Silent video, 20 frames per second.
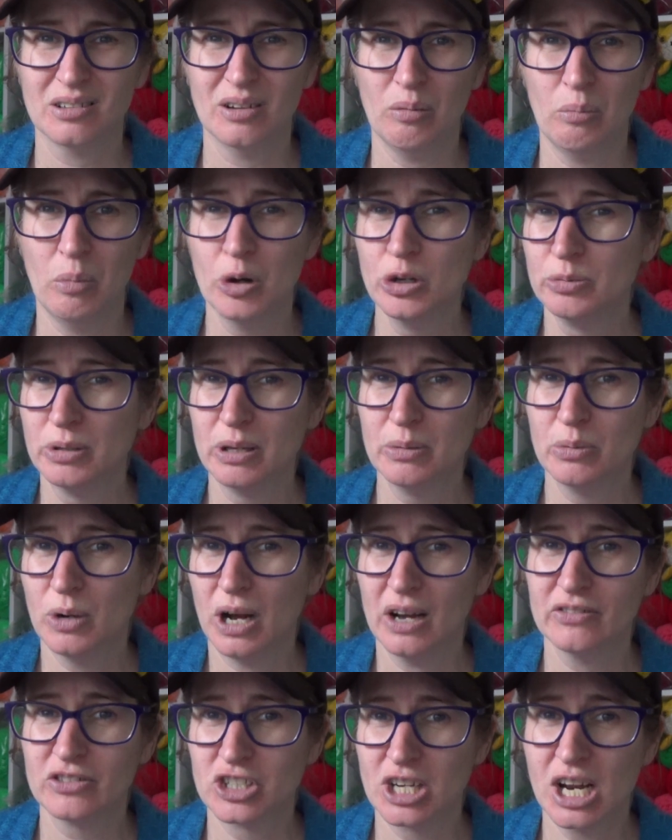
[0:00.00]
most people
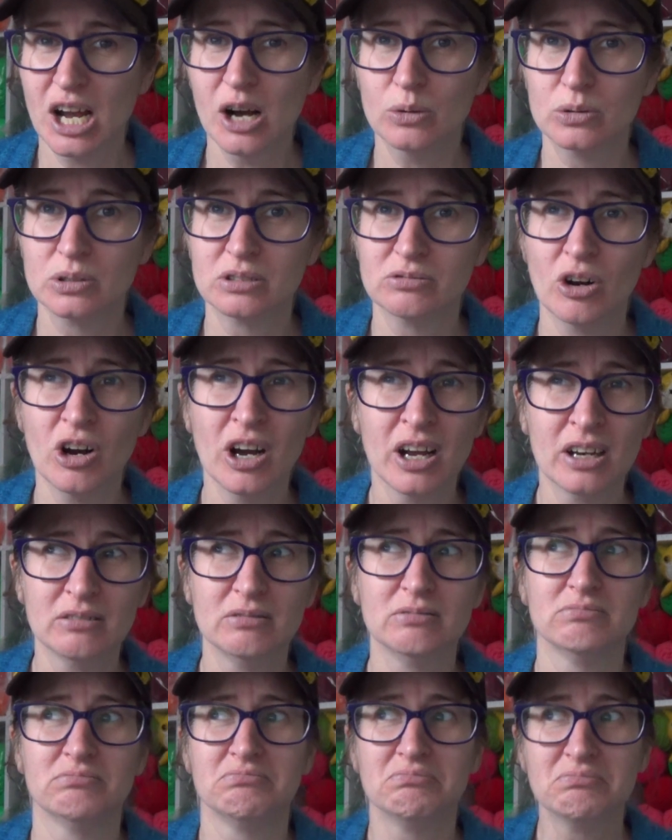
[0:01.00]
have showers, right?
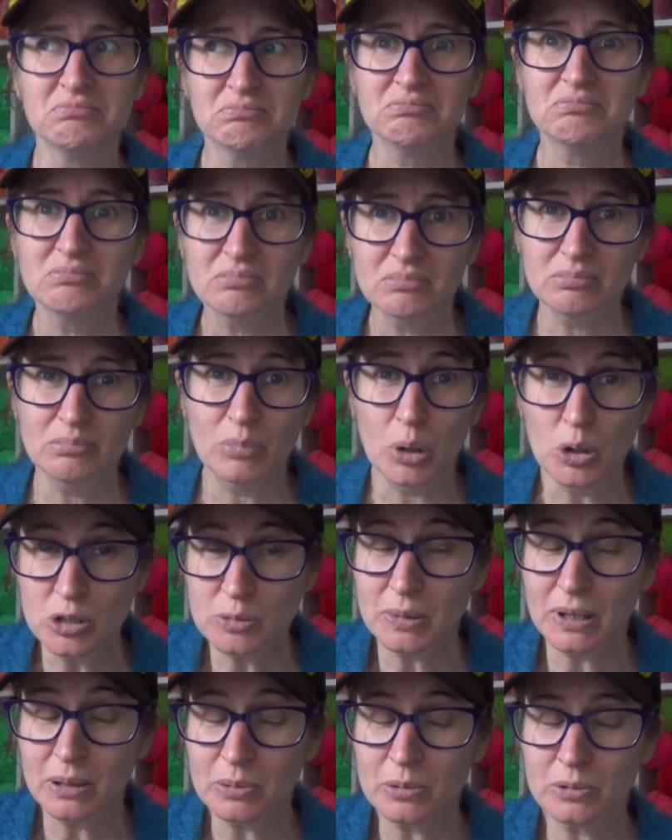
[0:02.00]

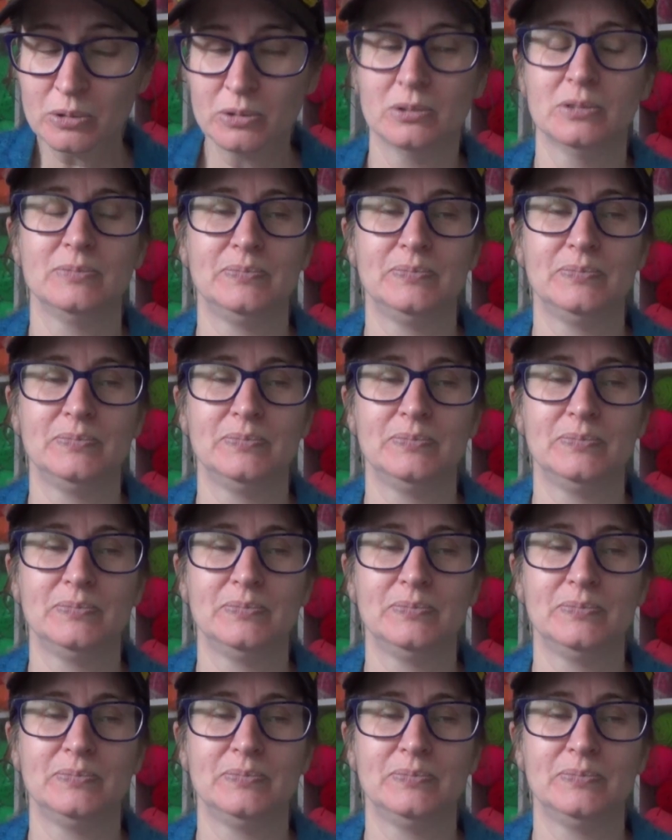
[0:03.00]
Most people.